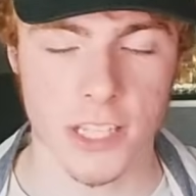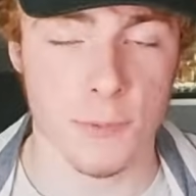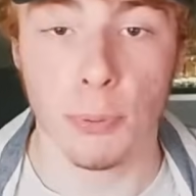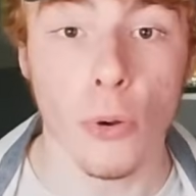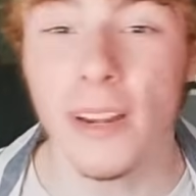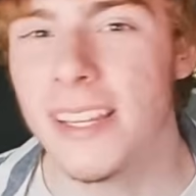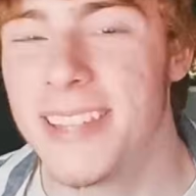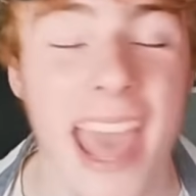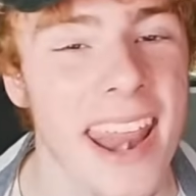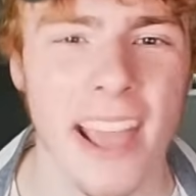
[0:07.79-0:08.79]
Exploring
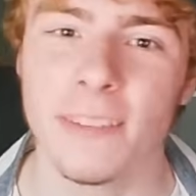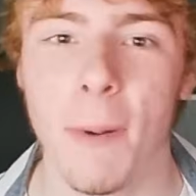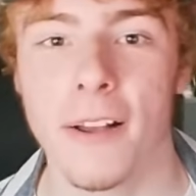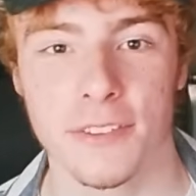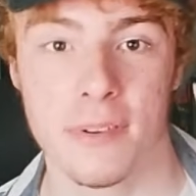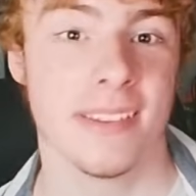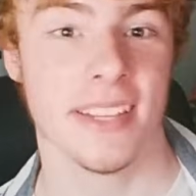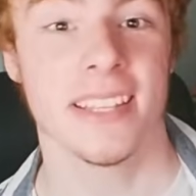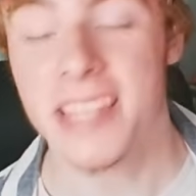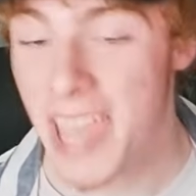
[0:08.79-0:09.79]
Dead Xbox
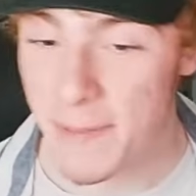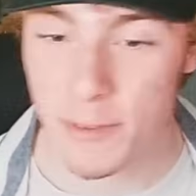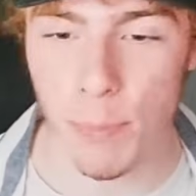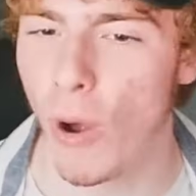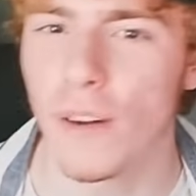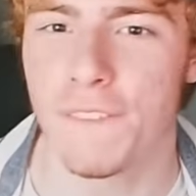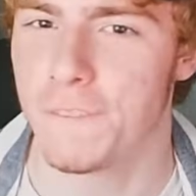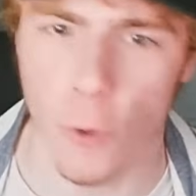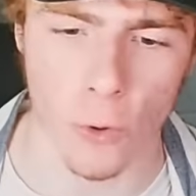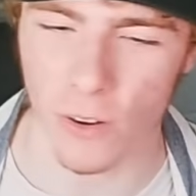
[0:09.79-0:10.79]
360 Games Part
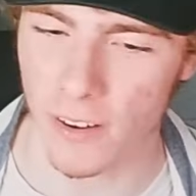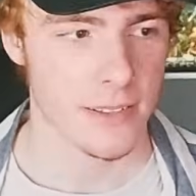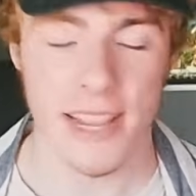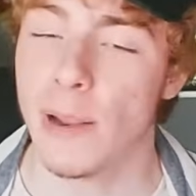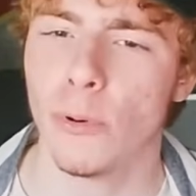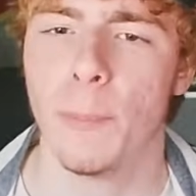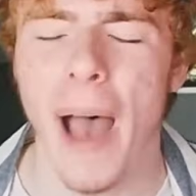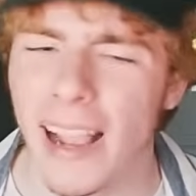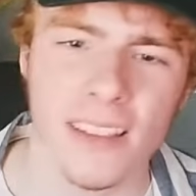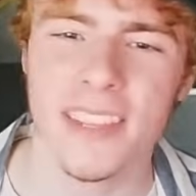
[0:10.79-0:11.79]
4. Today we're
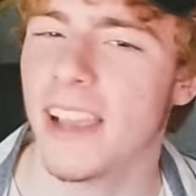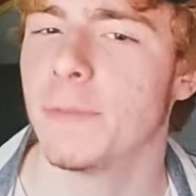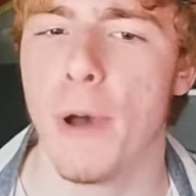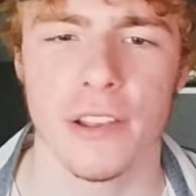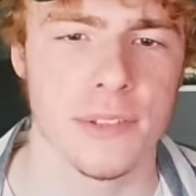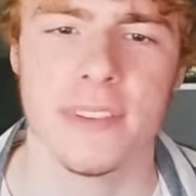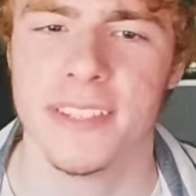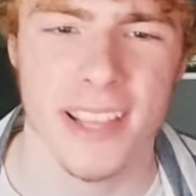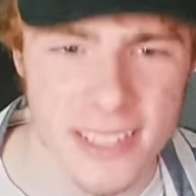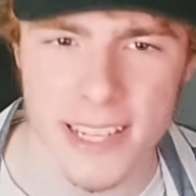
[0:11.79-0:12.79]
back on the Xbox
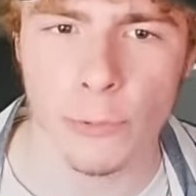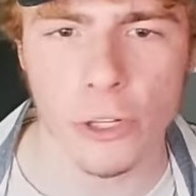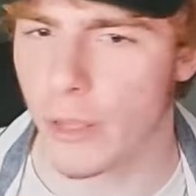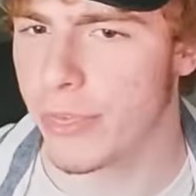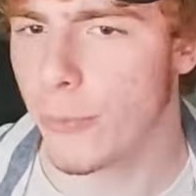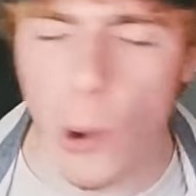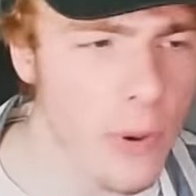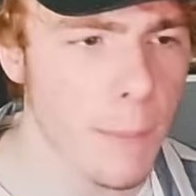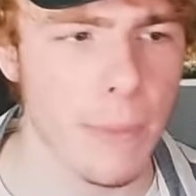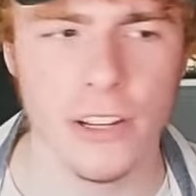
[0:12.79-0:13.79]
360, we're gonna throw in a
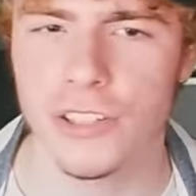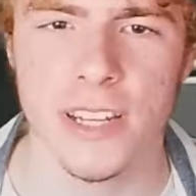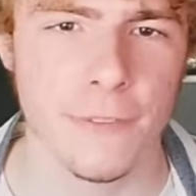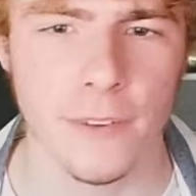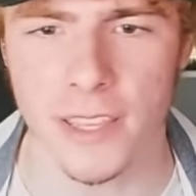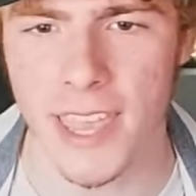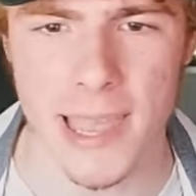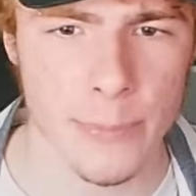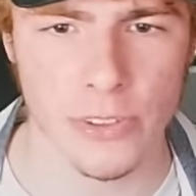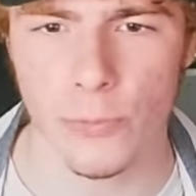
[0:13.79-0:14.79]
bunch of different
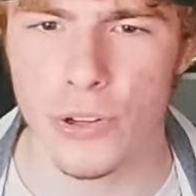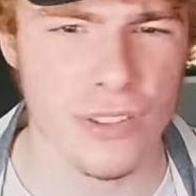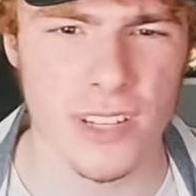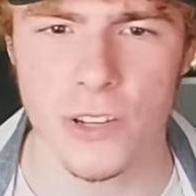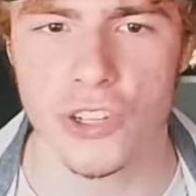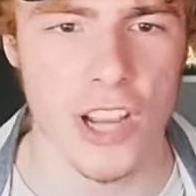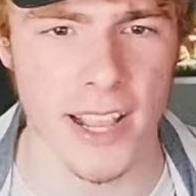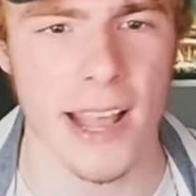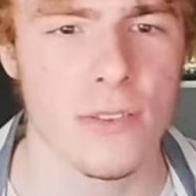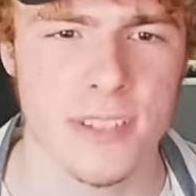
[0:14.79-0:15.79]
games and we're just gonna check
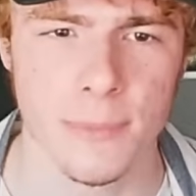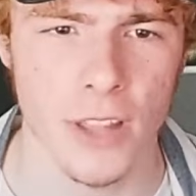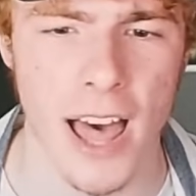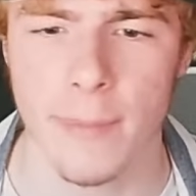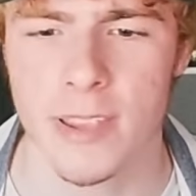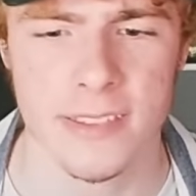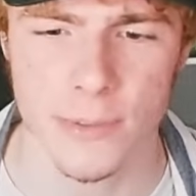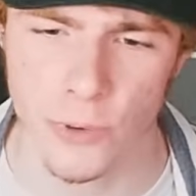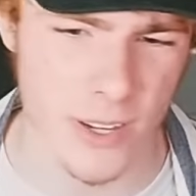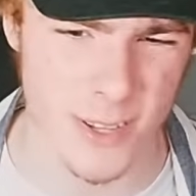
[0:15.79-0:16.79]
out some lobbies and we're
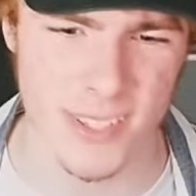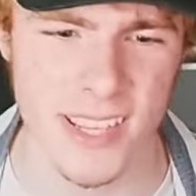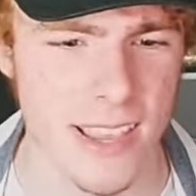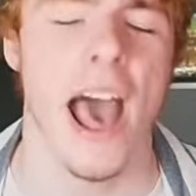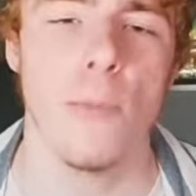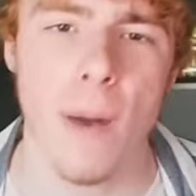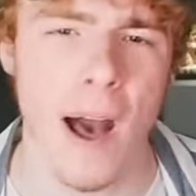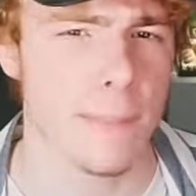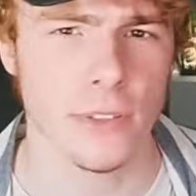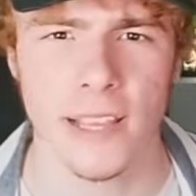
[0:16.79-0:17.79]
gonna see how
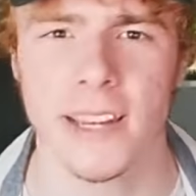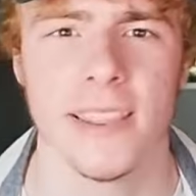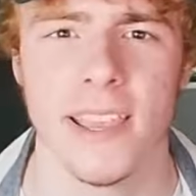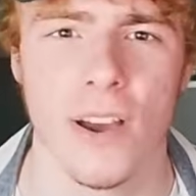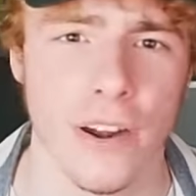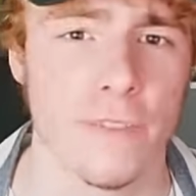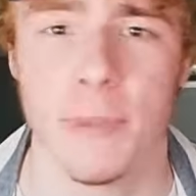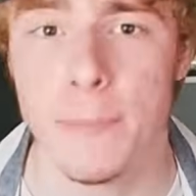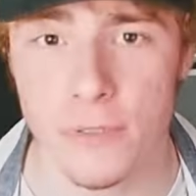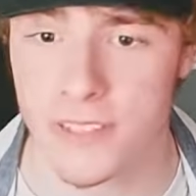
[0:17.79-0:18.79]
populated they are, if
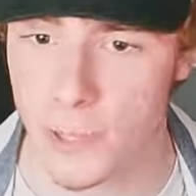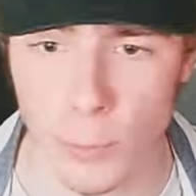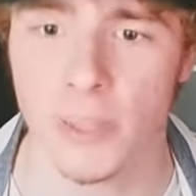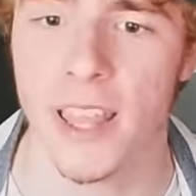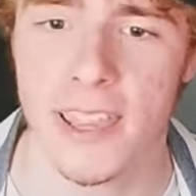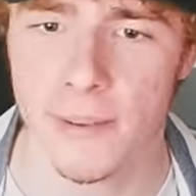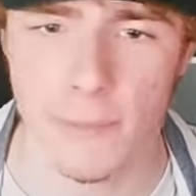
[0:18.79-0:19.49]
people still play